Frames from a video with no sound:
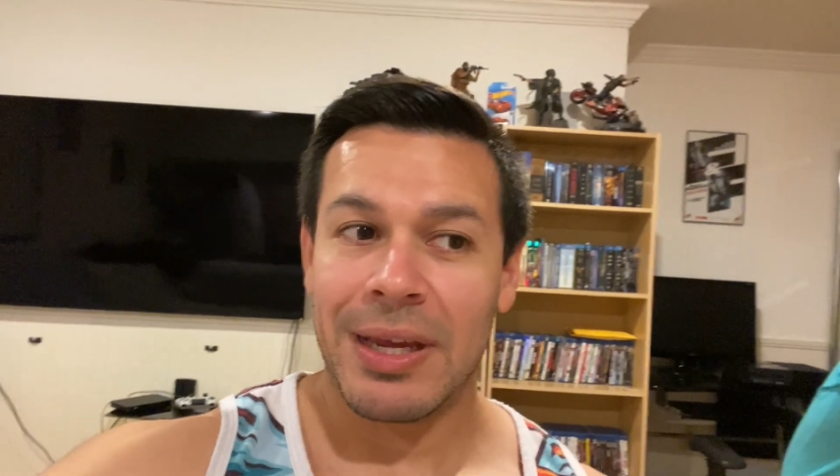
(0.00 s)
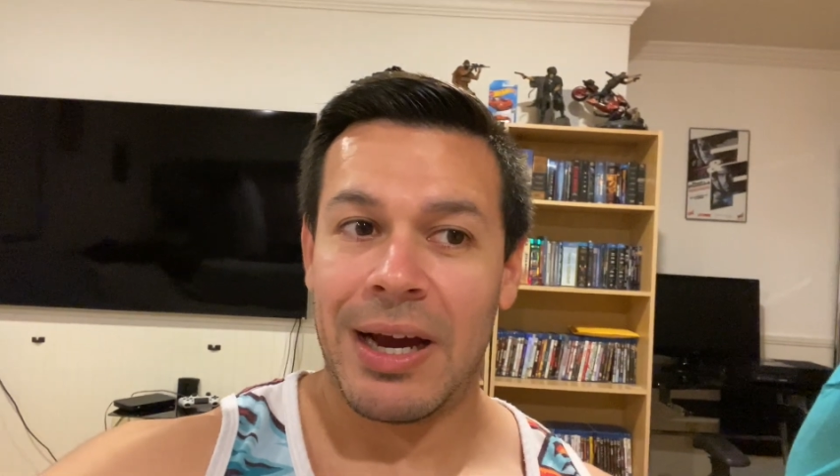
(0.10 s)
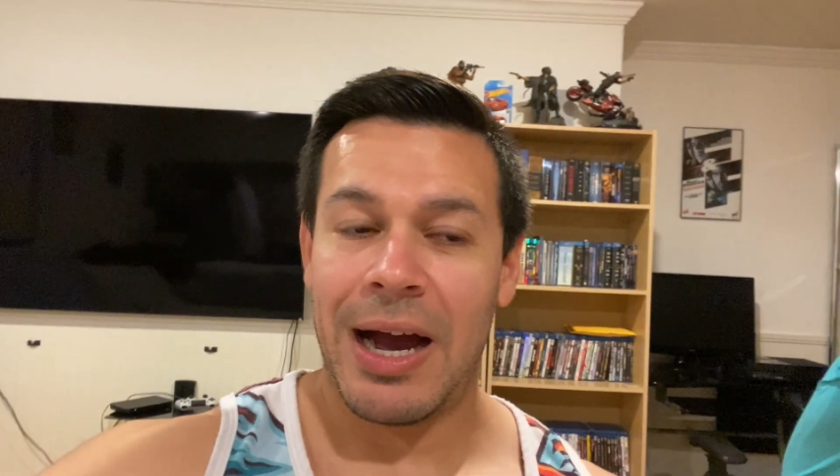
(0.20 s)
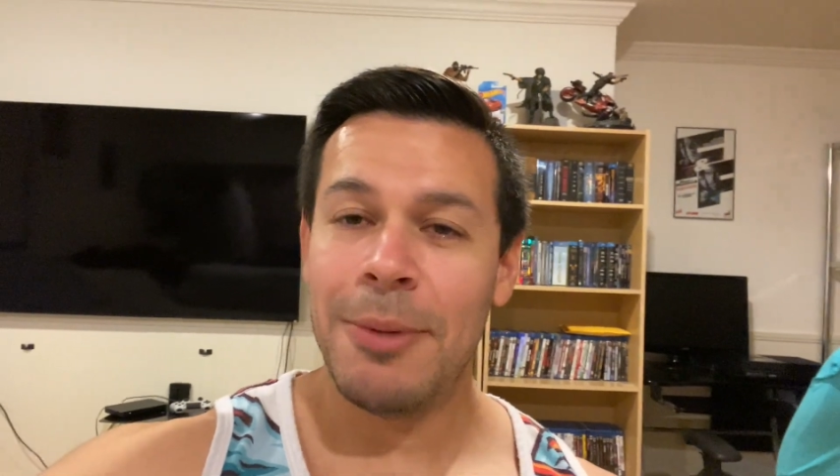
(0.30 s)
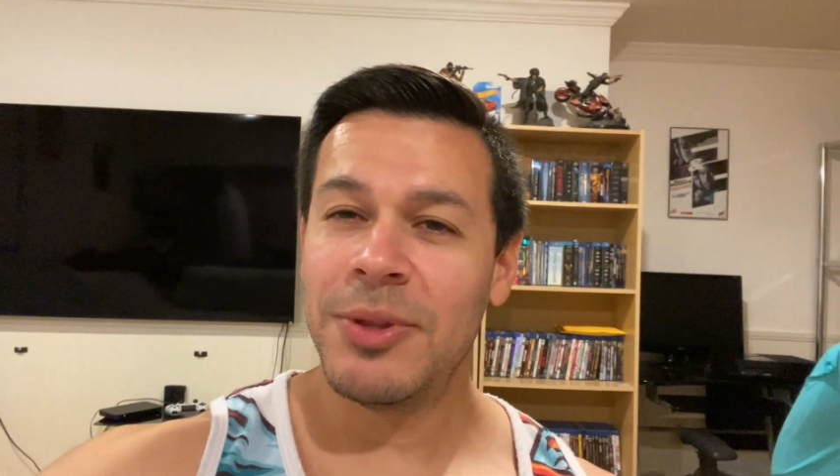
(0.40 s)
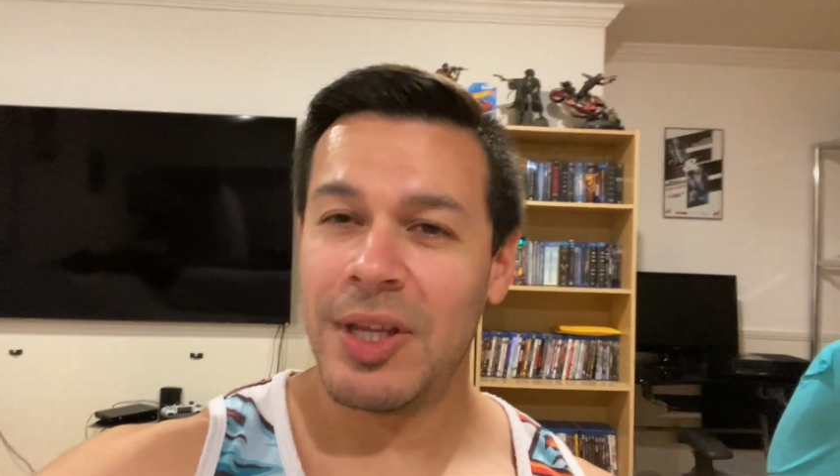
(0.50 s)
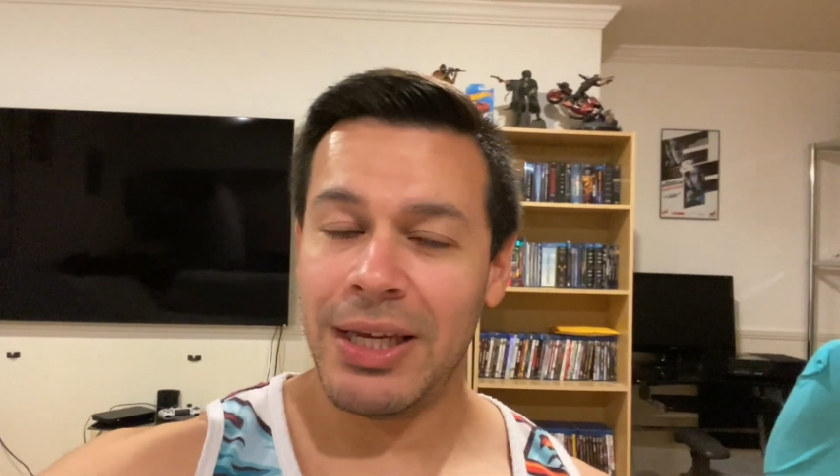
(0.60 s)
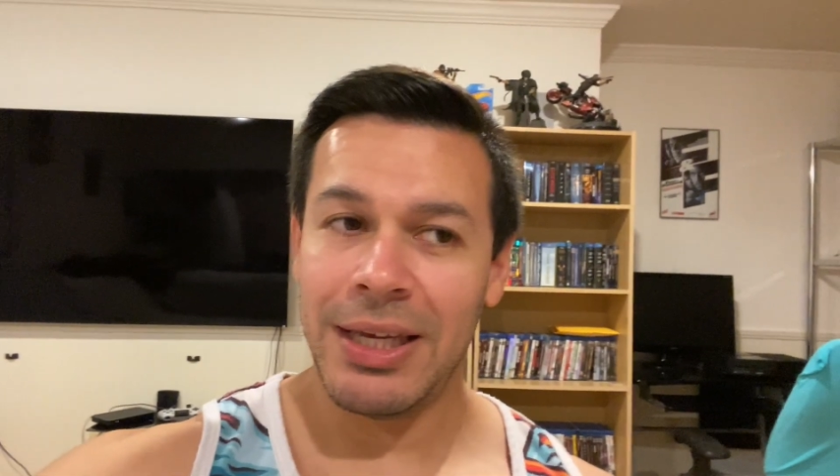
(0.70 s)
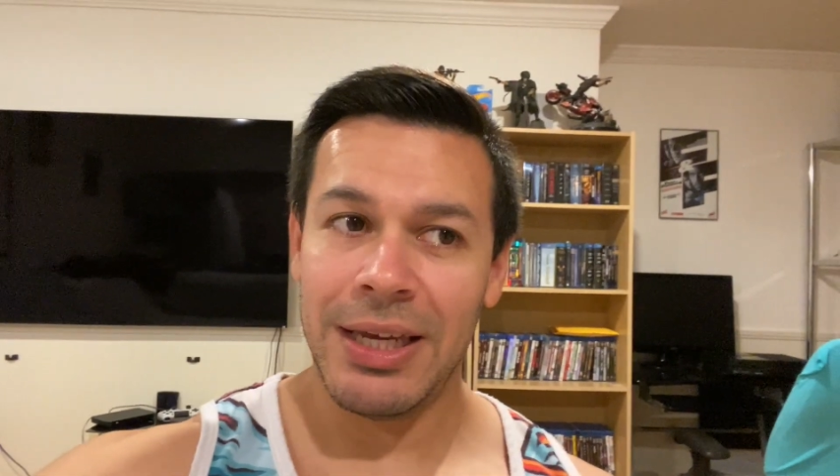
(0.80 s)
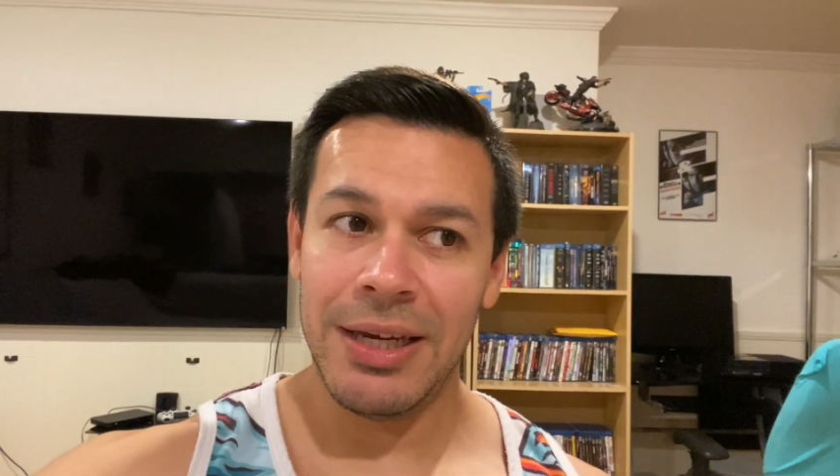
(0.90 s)
I'm
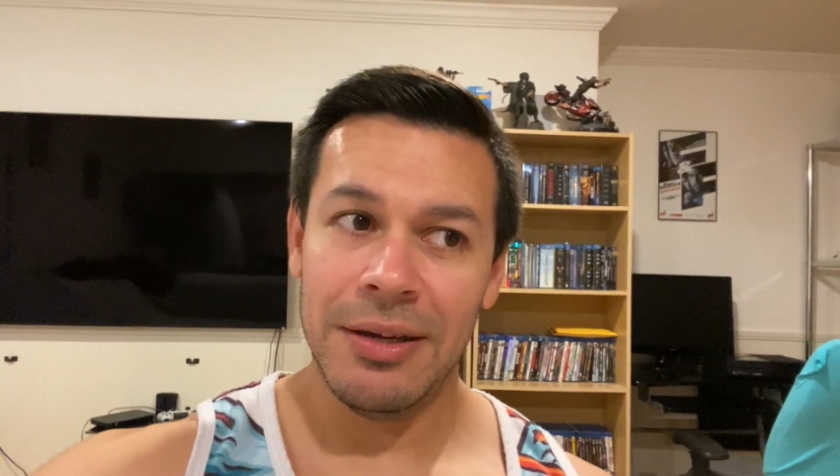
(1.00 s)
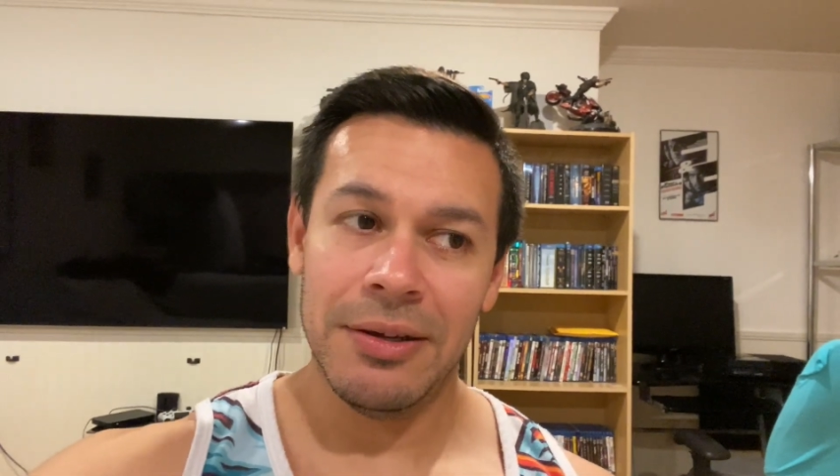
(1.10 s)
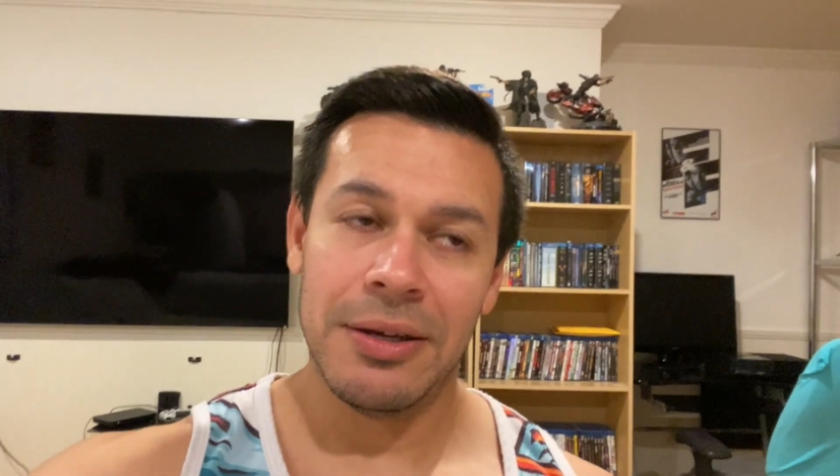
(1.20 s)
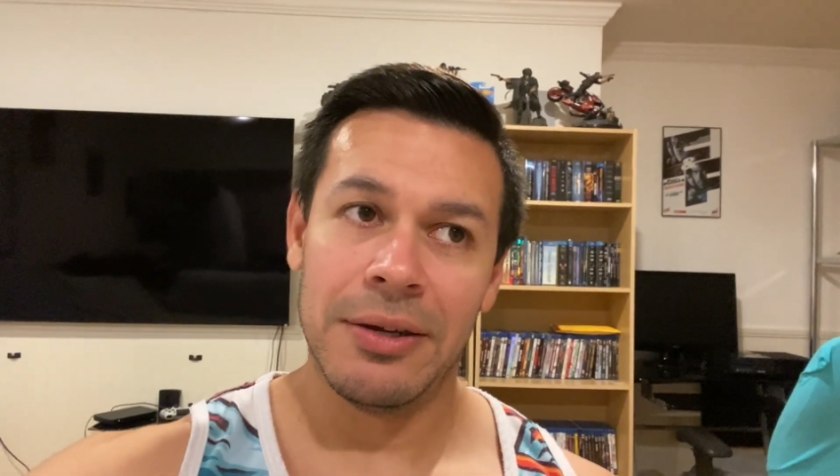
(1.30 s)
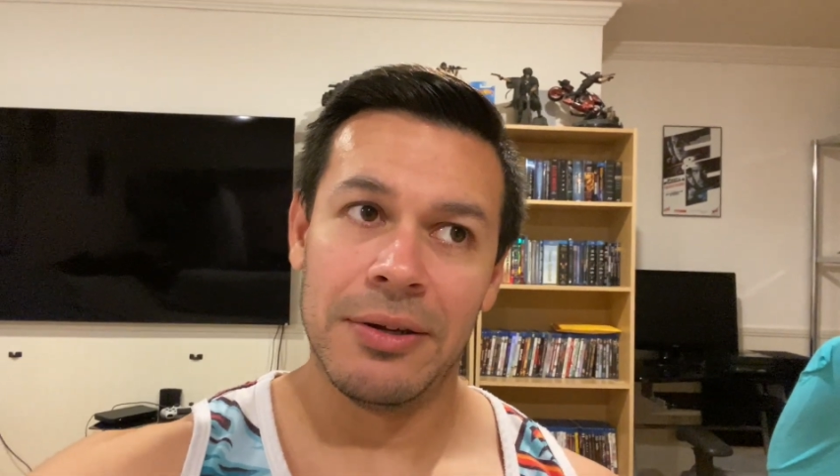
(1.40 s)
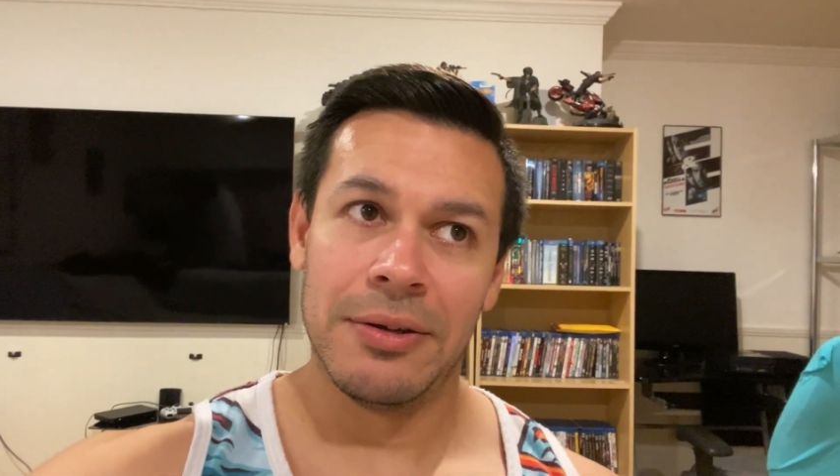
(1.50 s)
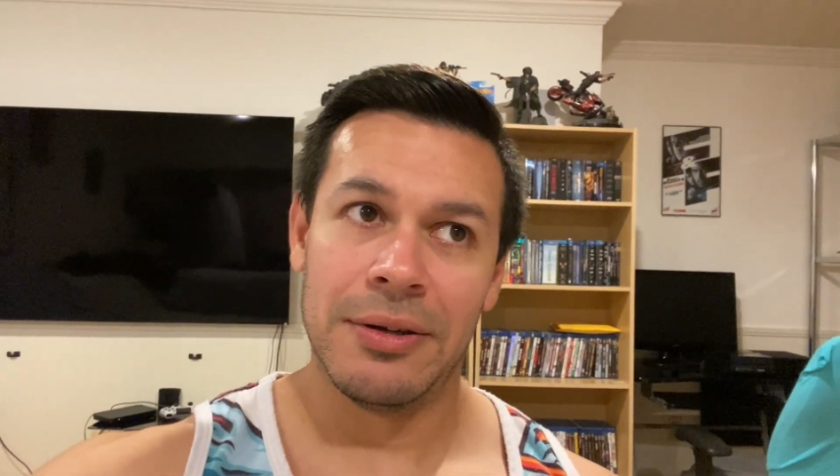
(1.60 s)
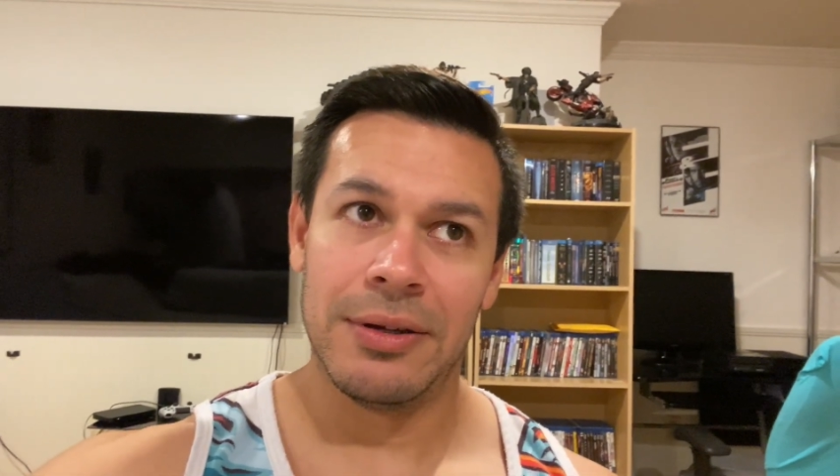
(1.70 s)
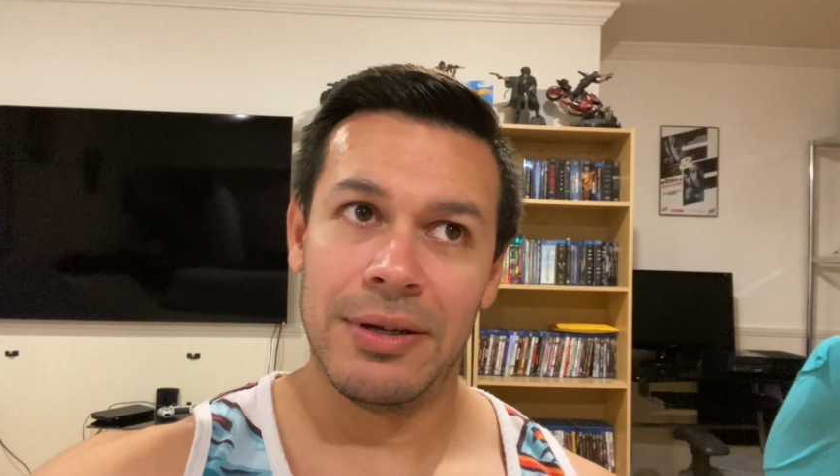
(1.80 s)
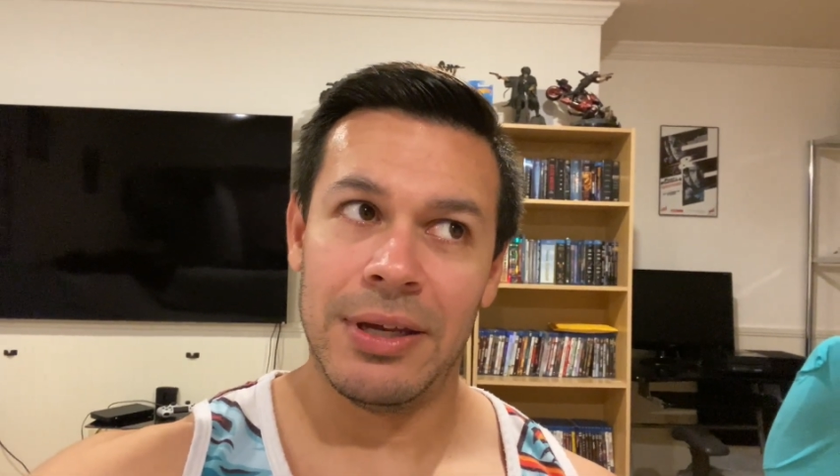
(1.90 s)
thinking
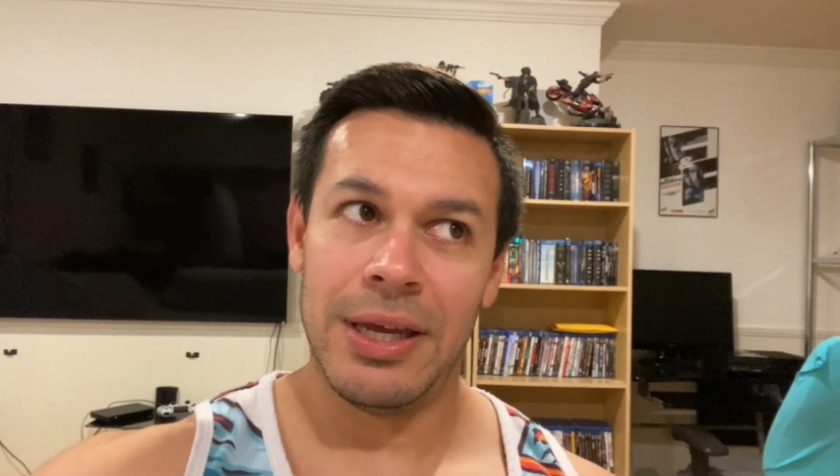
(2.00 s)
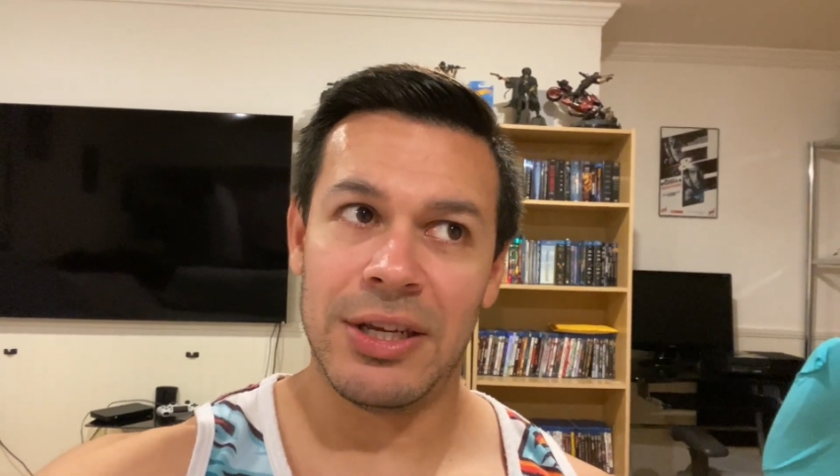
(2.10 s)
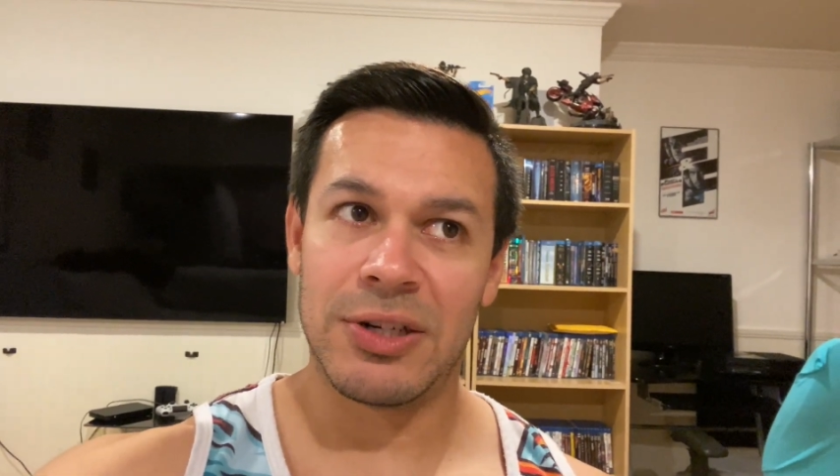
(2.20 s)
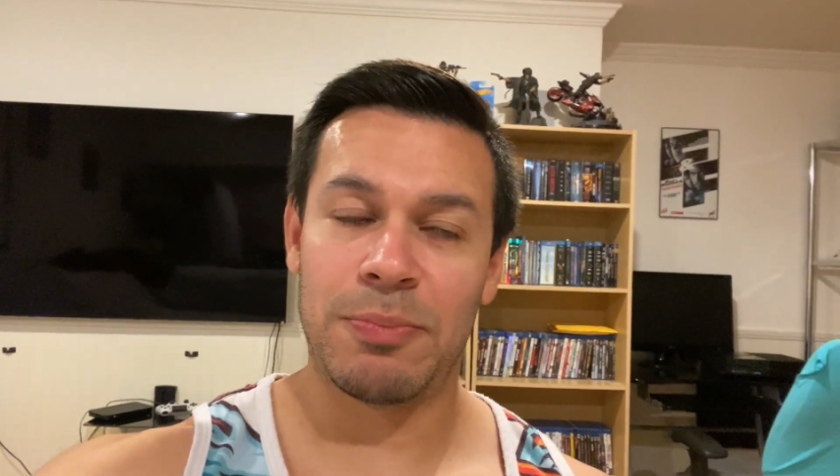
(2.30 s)
it's